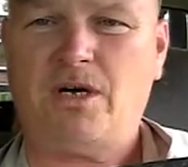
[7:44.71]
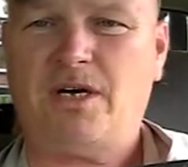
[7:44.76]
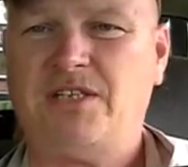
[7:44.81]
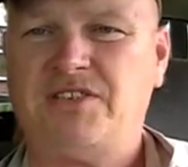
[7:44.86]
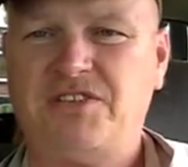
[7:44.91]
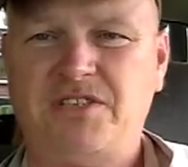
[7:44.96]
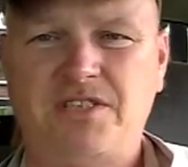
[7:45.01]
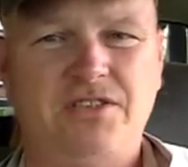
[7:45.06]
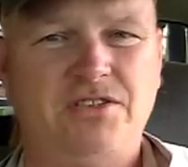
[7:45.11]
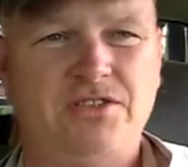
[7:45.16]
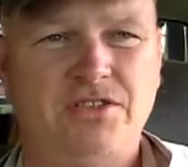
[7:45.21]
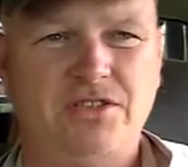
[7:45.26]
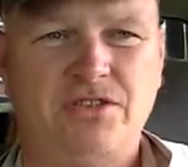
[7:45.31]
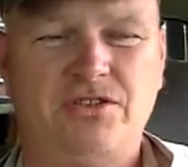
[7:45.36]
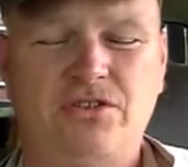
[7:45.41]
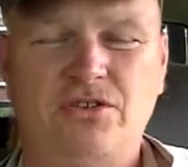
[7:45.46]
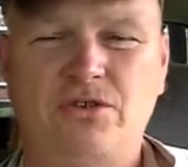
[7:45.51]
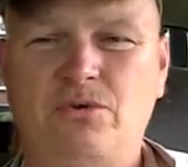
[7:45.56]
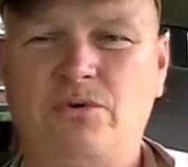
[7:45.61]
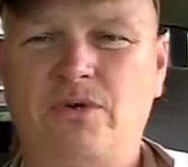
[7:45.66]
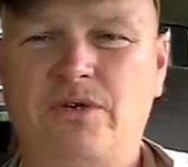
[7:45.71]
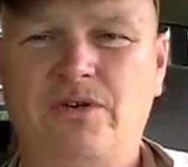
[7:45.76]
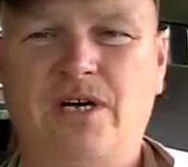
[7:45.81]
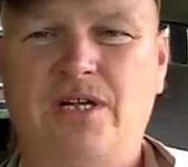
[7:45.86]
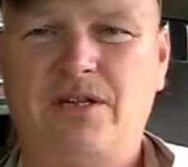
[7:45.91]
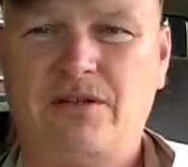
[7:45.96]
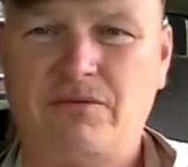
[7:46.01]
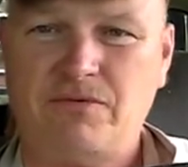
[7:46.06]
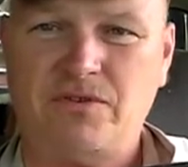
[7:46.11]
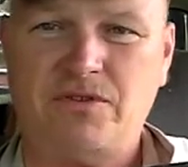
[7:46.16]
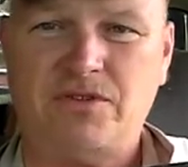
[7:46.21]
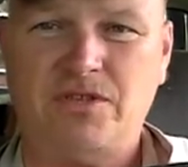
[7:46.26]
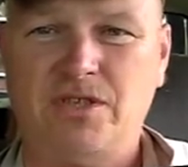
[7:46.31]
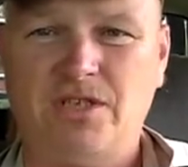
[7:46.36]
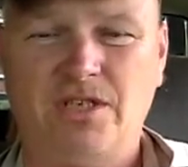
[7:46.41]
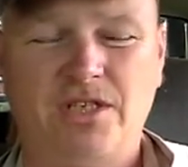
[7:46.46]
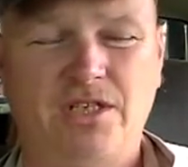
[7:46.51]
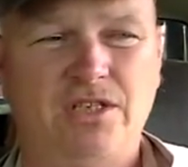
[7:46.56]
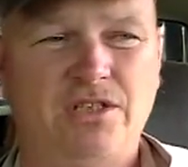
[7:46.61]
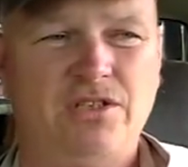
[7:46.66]
It's easy to do. We've got the
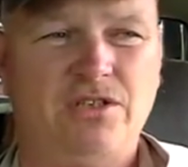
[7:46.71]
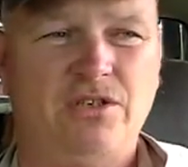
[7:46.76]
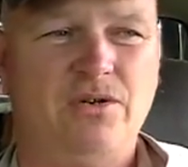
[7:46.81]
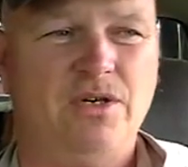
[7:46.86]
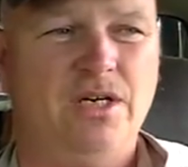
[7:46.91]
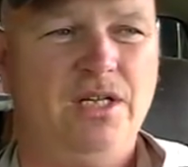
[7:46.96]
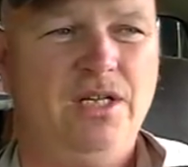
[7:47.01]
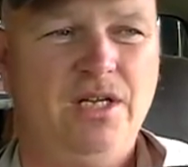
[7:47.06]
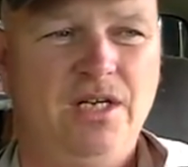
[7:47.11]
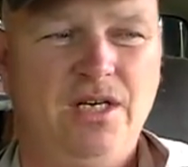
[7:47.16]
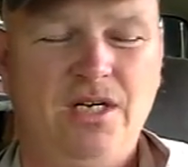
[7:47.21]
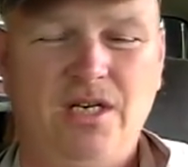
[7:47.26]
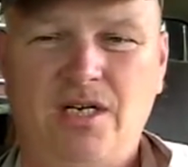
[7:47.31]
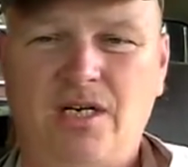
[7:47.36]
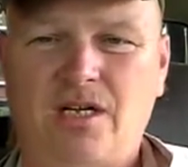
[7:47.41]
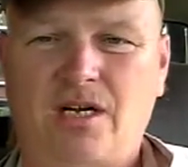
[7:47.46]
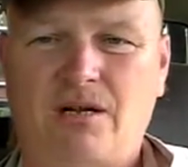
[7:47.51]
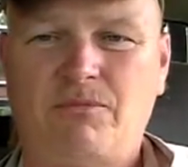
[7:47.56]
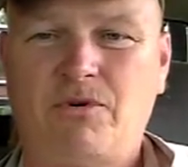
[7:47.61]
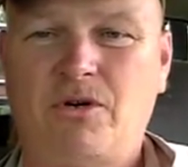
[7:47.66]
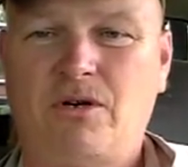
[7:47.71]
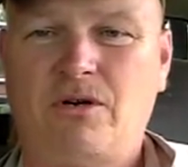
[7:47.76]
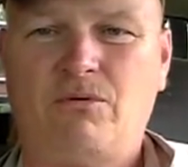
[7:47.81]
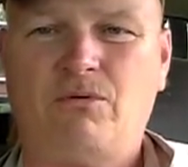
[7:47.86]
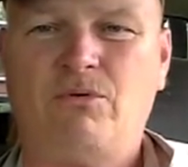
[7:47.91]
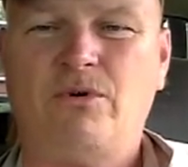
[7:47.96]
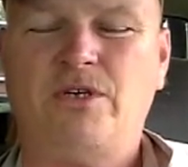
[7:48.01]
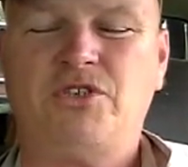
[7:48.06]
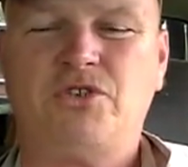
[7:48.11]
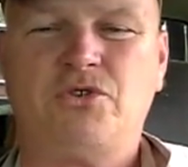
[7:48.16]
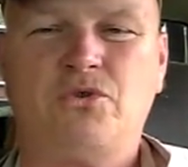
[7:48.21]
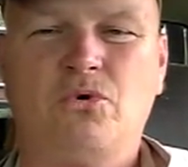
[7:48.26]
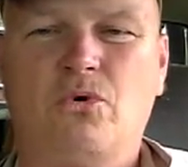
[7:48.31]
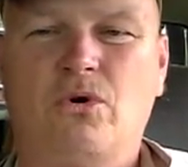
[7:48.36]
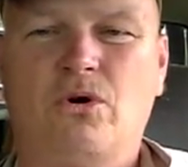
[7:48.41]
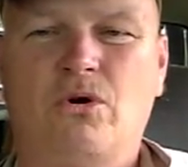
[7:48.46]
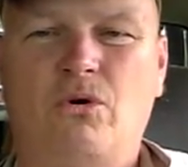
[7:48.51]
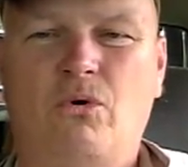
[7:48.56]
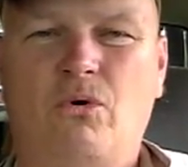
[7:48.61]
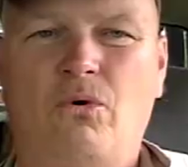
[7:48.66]
facility to do it, and I'm going to
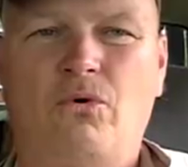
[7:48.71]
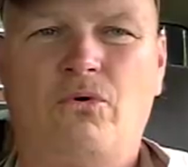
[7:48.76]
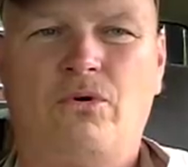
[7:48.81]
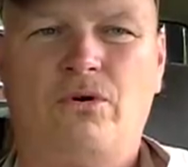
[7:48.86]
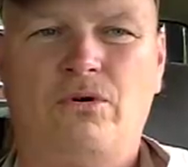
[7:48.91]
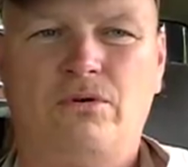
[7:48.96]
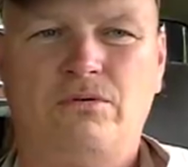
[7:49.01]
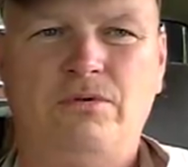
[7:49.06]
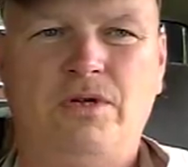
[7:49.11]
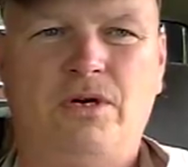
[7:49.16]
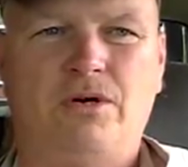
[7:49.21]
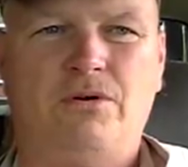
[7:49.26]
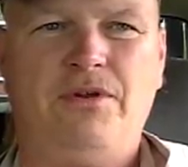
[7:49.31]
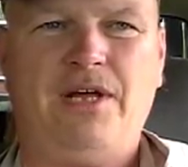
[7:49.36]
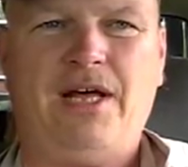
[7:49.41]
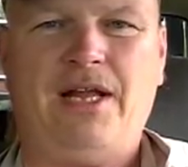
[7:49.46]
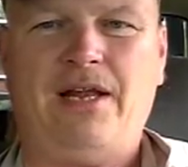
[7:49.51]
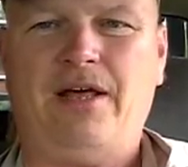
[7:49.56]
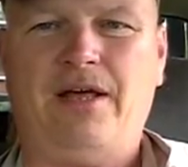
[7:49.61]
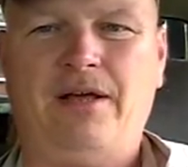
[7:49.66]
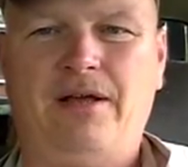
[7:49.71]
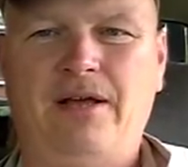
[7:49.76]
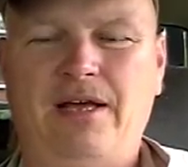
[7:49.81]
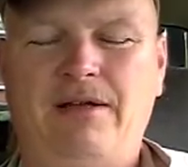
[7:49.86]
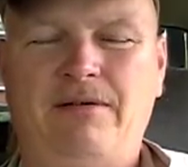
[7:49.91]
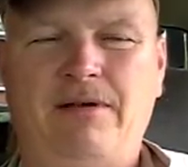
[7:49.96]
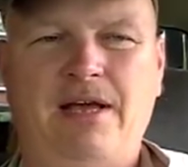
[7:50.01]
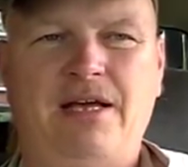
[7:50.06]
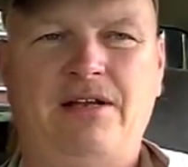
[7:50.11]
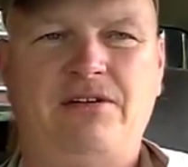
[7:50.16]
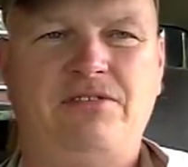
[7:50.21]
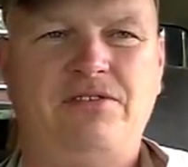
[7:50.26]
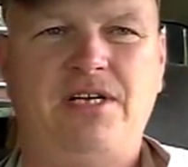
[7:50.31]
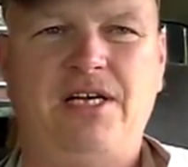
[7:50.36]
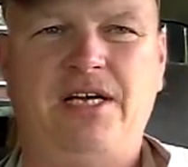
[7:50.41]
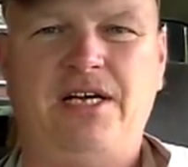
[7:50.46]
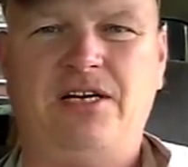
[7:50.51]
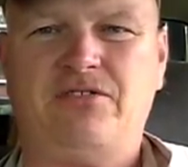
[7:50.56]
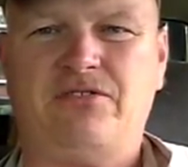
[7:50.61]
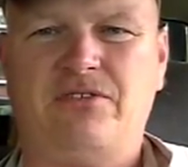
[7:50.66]
restore older, you know, not like
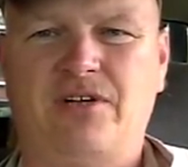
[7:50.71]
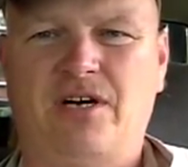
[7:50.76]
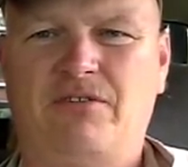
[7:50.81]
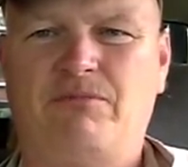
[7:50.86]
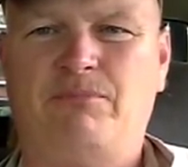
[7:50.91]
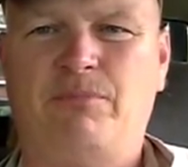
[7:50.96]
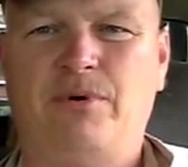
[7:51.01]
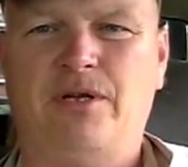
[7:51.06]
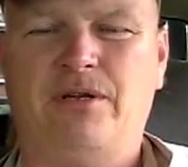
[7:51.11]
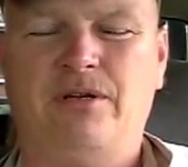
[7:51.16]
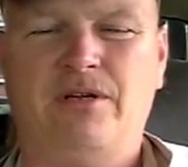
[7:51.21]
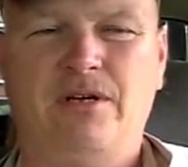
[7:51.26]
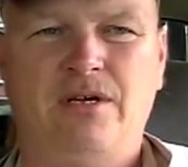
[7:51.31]
antique stuff, but